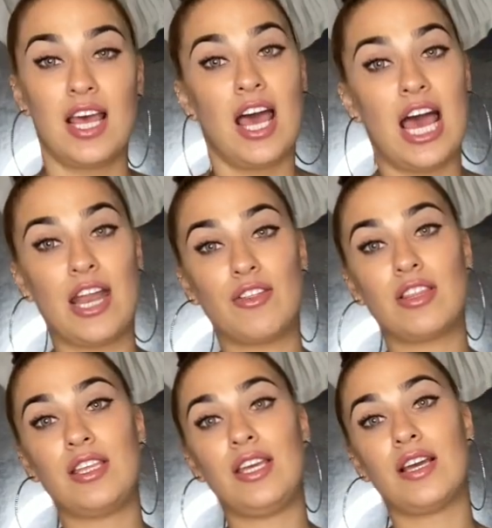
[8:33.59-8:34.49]
Another
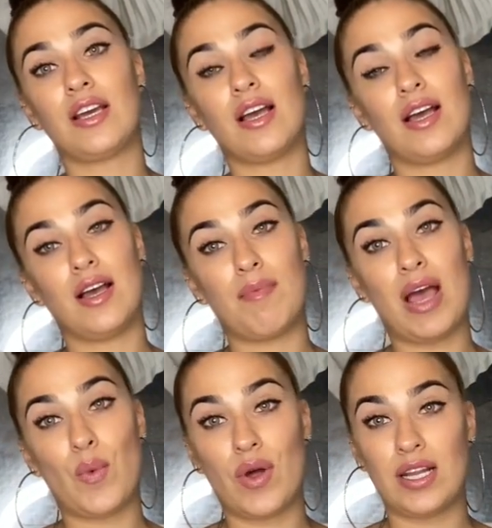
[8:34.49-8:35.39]
thing I
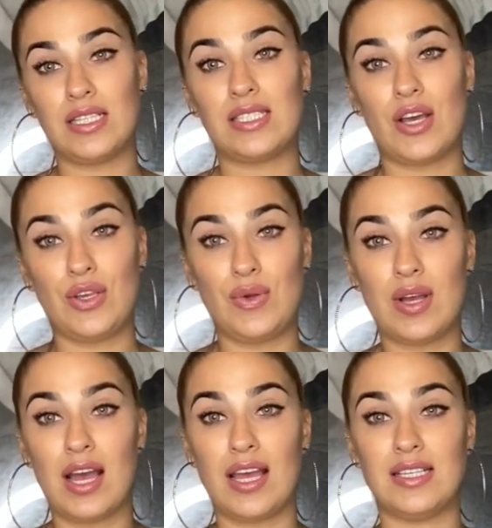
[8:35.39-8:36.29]
wanted to tell you
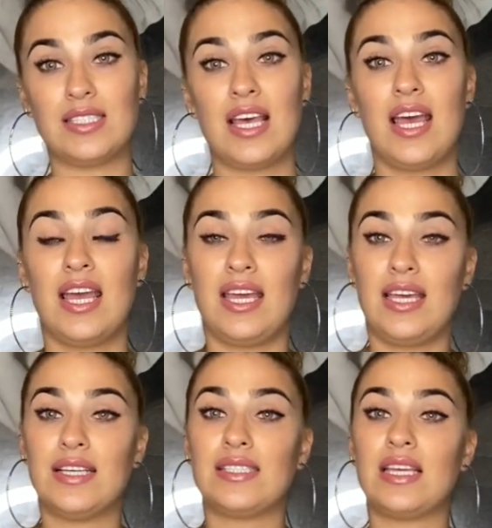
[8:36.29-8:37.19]
guys
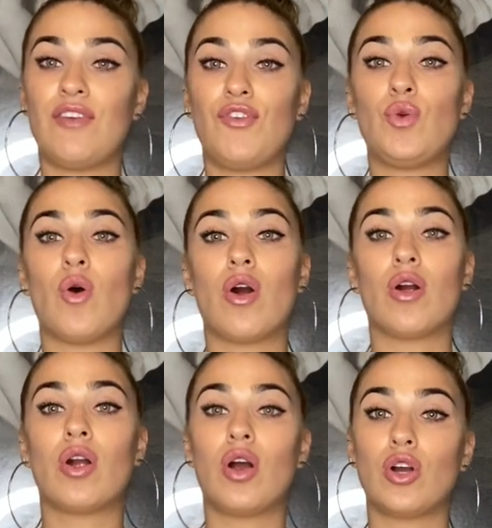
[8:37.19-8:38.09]
is, if you
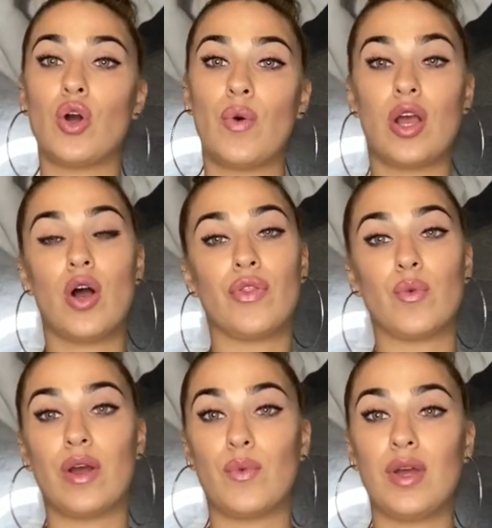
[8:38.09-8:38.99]
are going on the
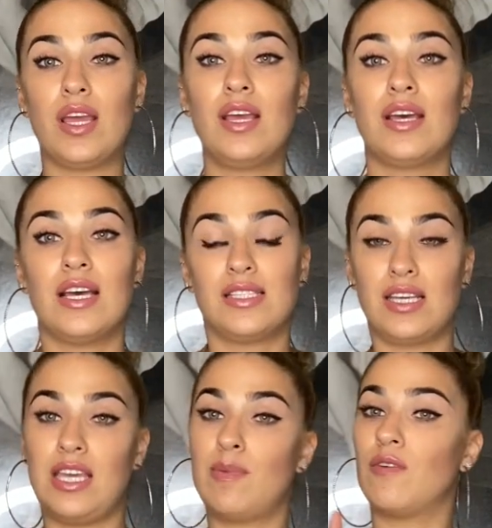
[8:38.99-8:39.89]
runway, to
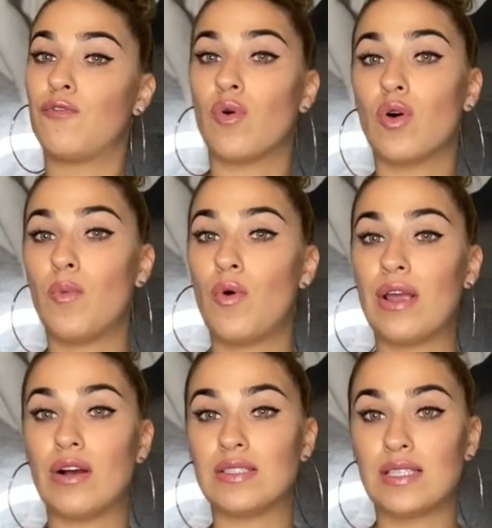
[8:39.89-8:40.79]
keep a focal point
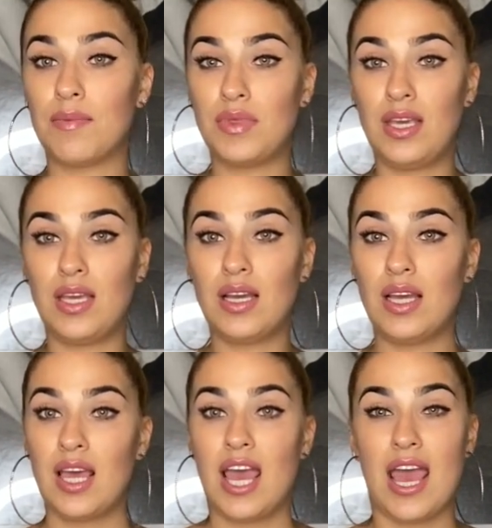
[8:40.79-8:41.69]
on something,
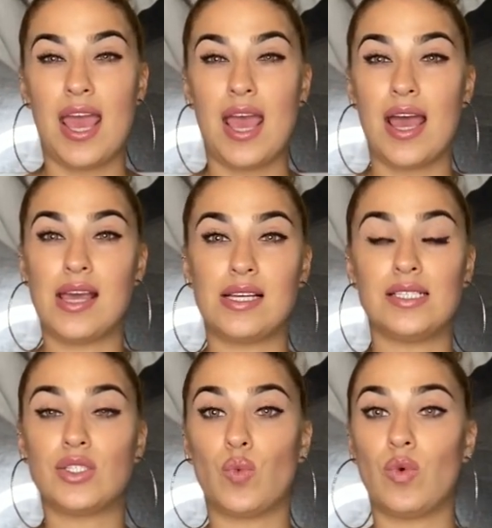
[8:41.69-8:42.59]

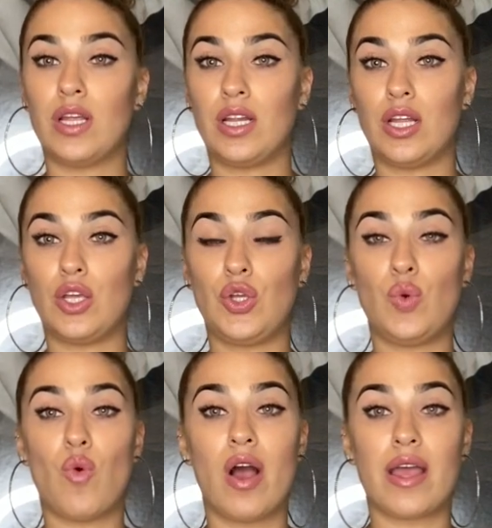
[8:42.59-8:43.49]
and when you
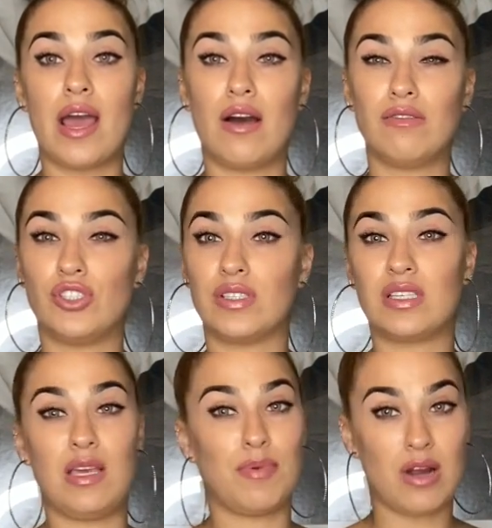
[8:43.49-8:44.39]
walk out, just
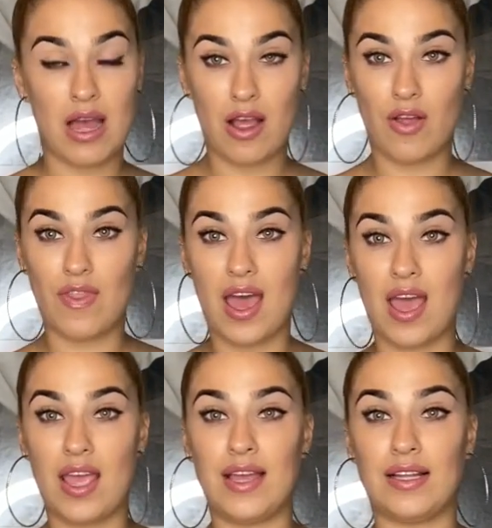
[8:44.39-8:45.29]
keep your eye on
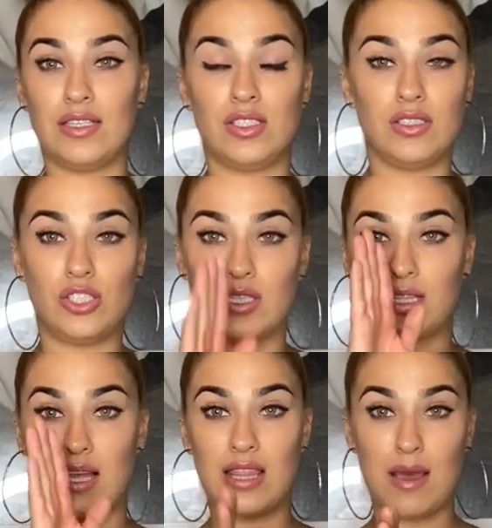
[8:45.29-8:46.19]
that and just
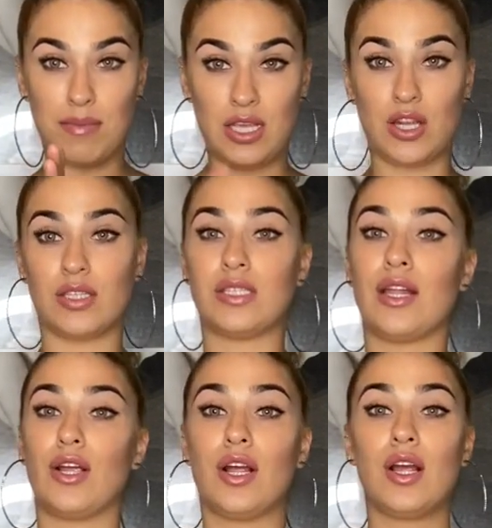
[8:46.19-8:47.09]
let that be your
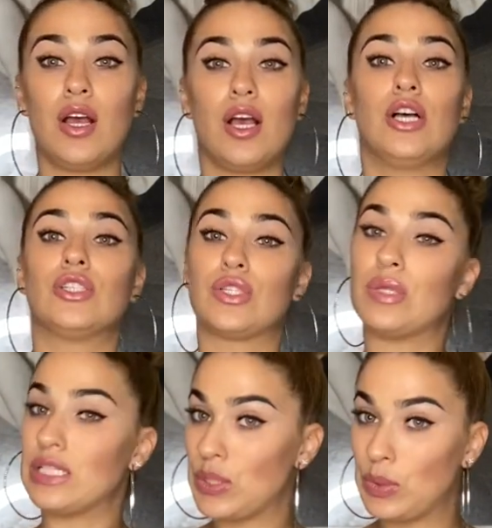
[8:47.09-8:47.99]
center. So
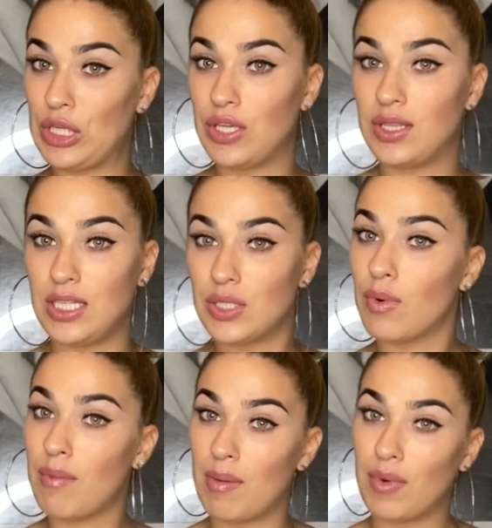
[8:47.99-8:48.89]
that's a really good thing to
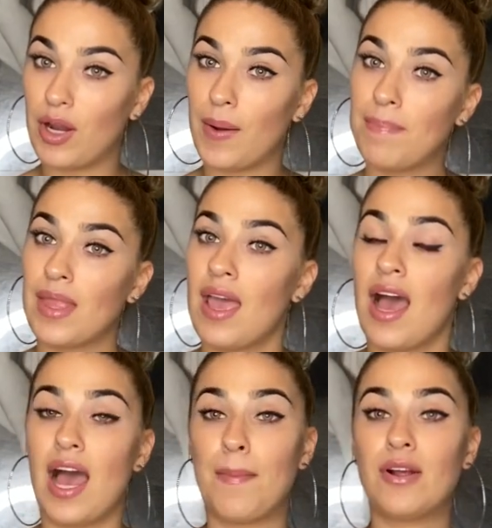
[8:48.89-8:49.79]
remember.
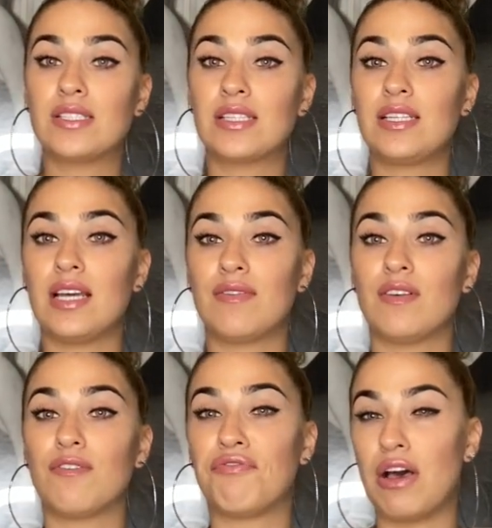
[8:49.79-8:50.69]
I personally never
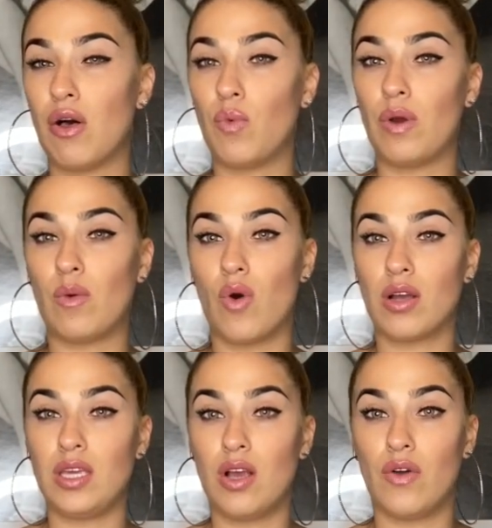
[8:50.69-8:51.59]
fell when
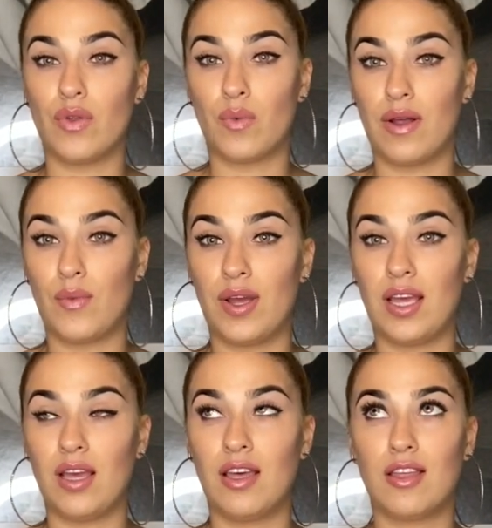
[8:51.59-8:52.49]
walking on the
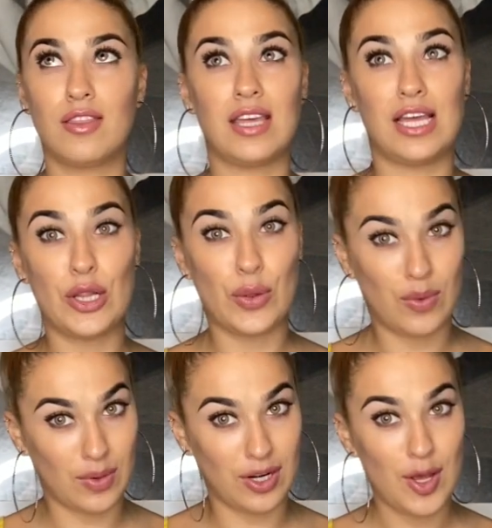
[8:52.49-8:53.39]
runway, thank
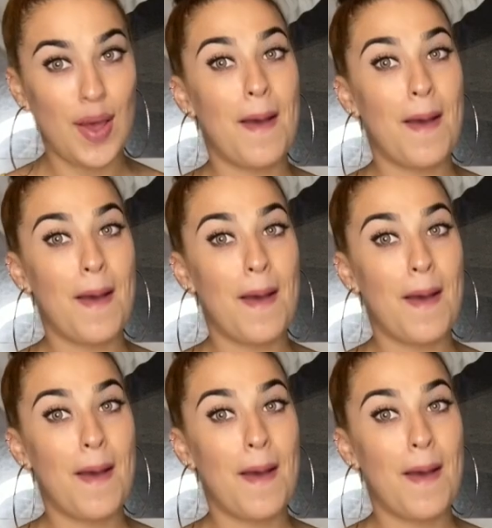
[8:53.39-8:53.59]
Lord.